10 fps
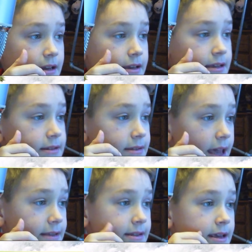he
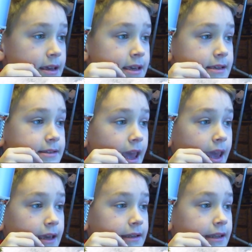says He's
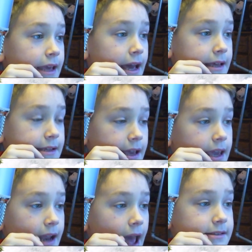eight and he ha-
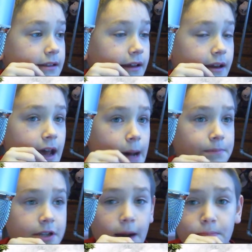and has a
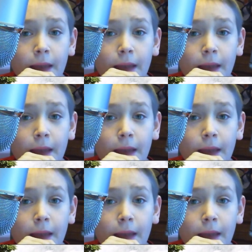laptop.